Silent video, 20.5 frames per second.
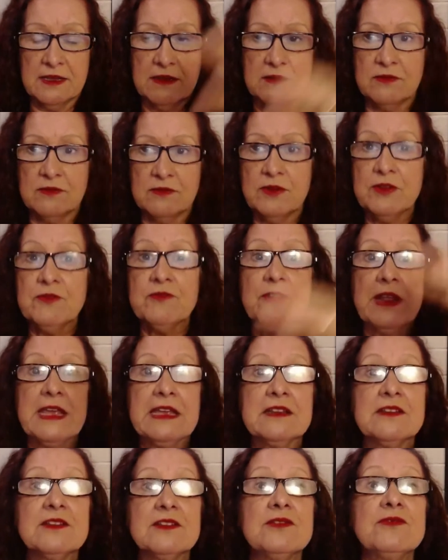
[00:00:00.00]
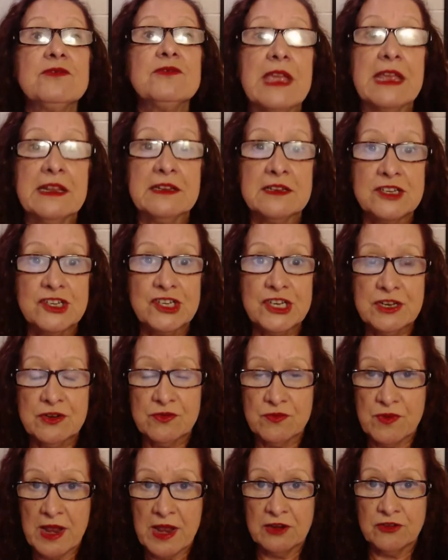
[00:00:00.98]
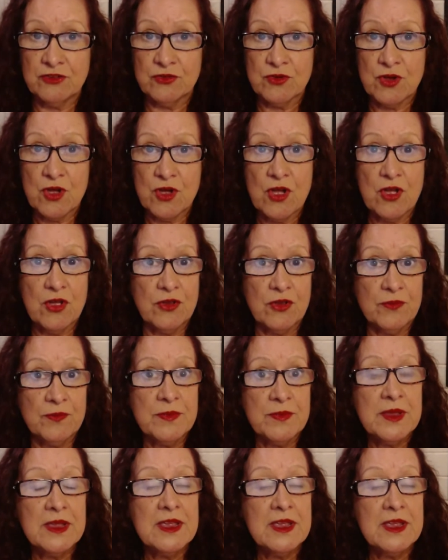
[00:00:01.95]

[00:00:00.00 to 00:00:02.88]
reflective energy around your home,